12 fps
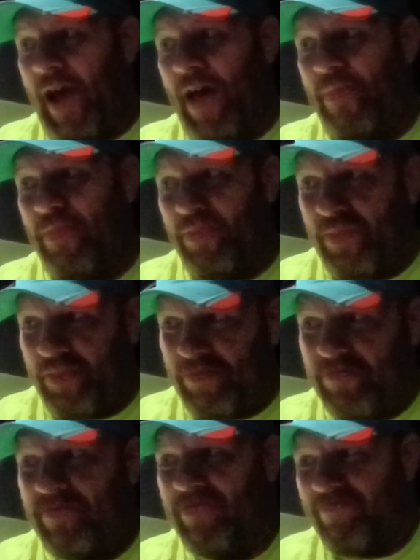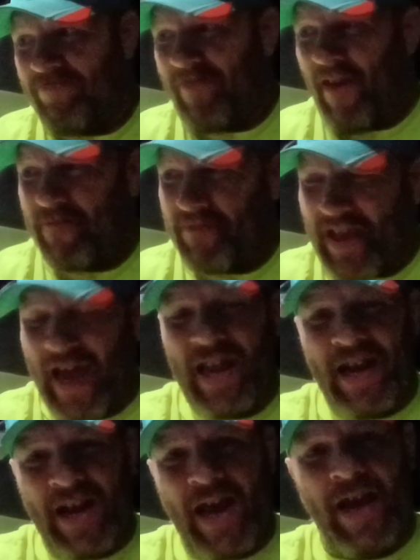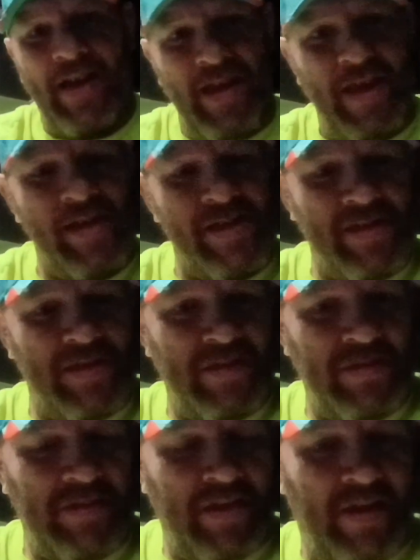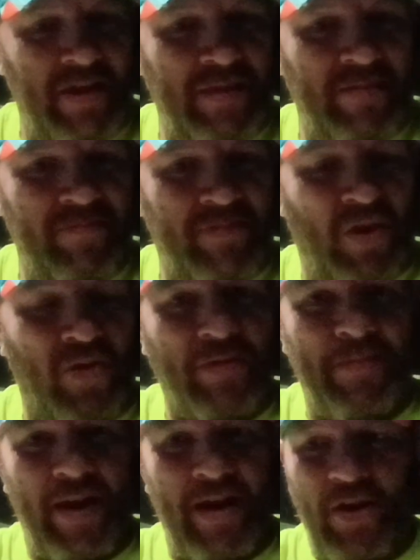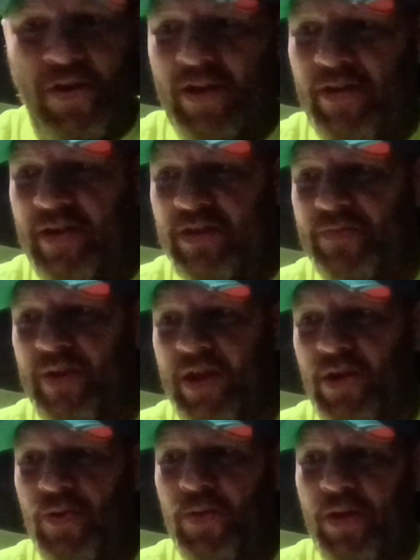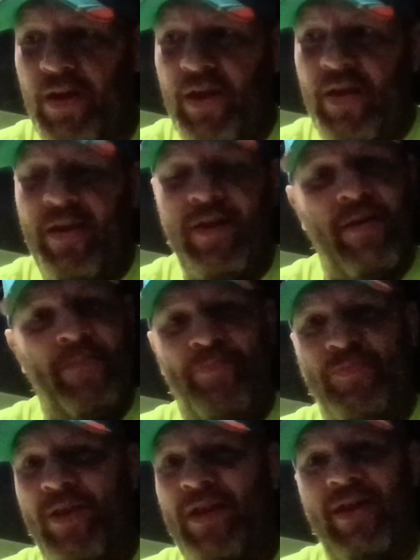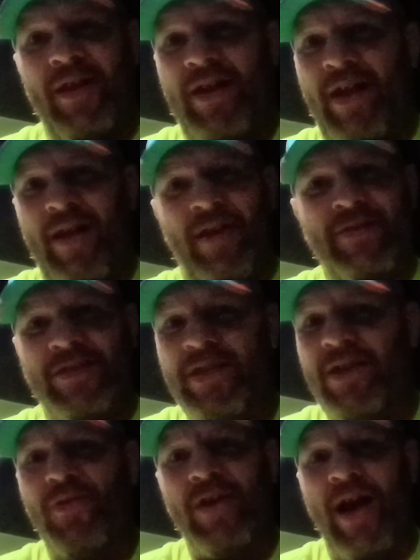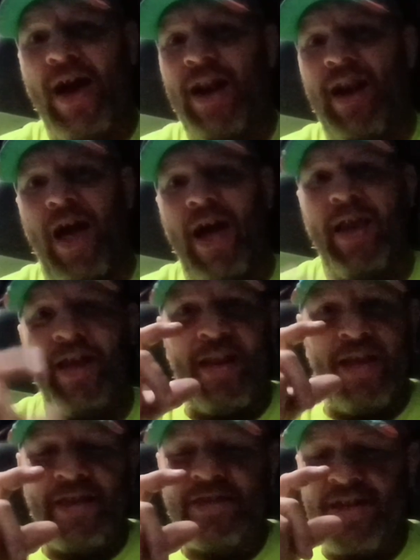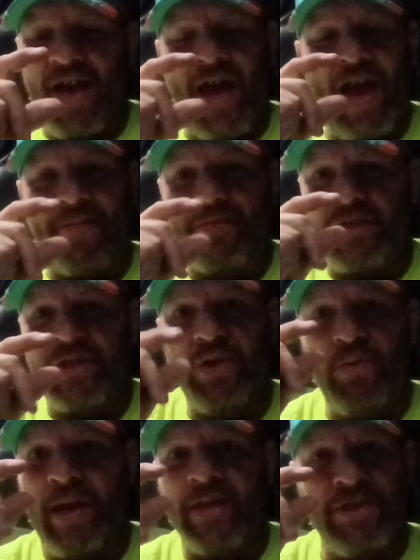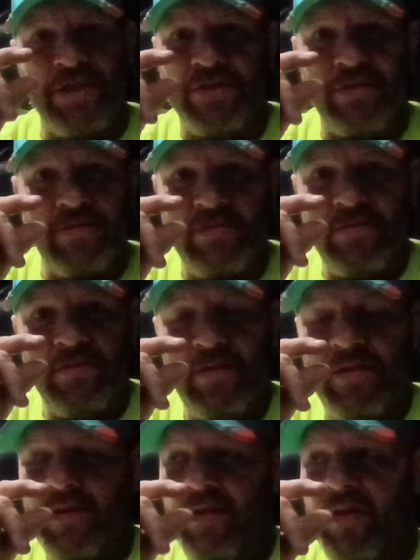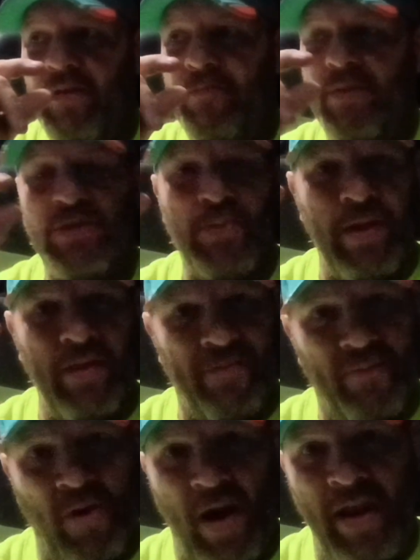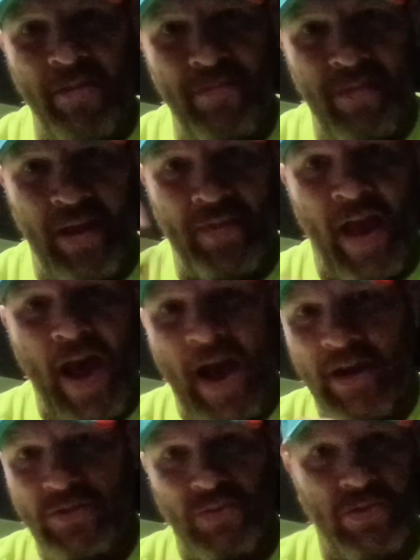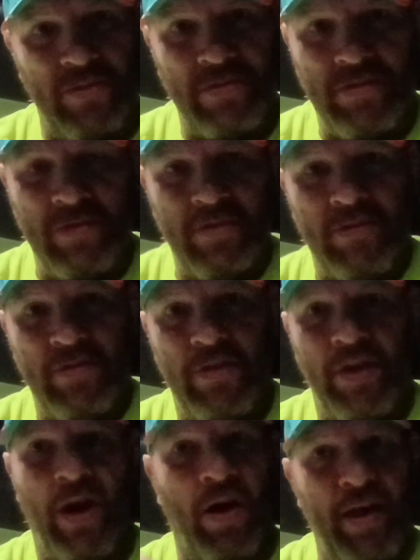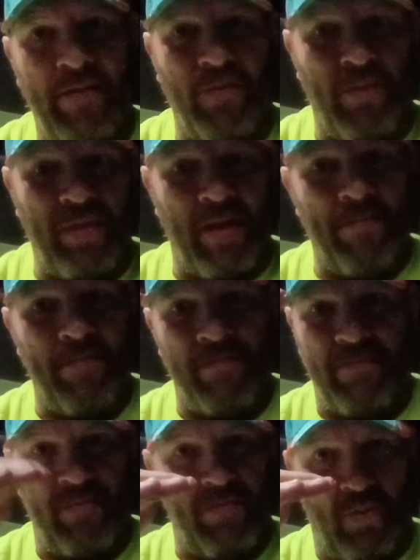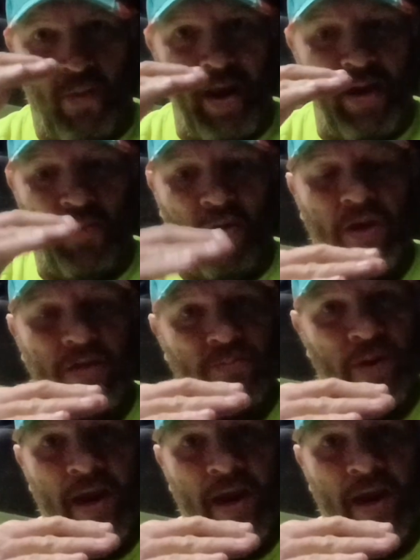I've got an idea. I talked about it earlier in this video. I still got like 1.5 to 2 inches between the frame and the axle. You know, even with them the way it was